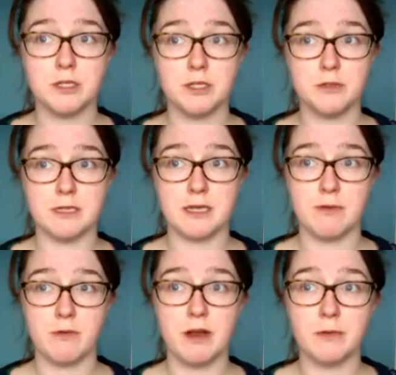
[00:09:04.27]
using
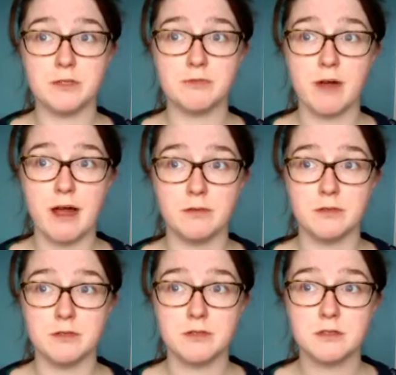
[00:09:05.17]
it when I was
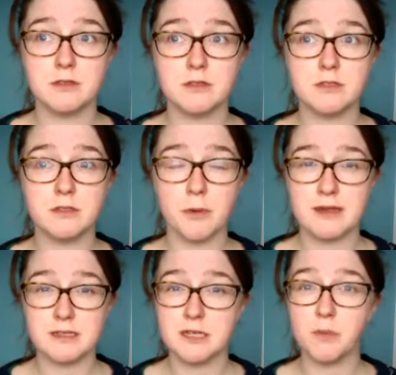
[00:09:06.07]
around
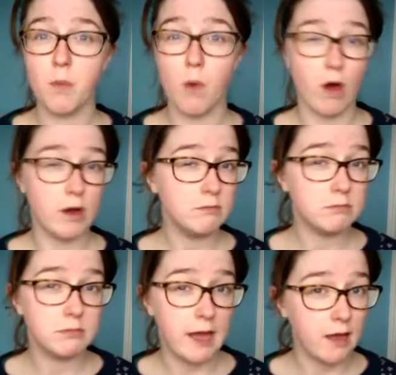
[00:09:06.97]
21,
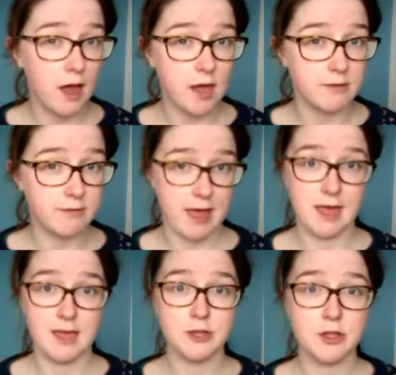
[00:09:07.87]
that kind of
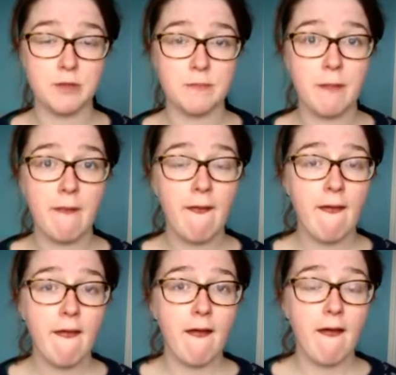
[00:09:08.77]
age.
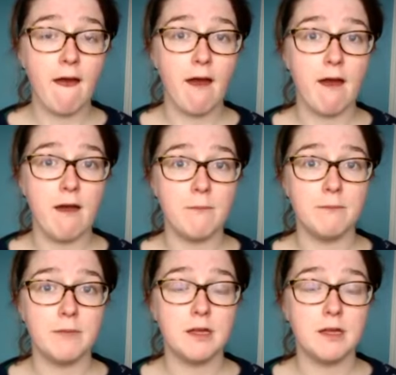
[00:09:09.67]
And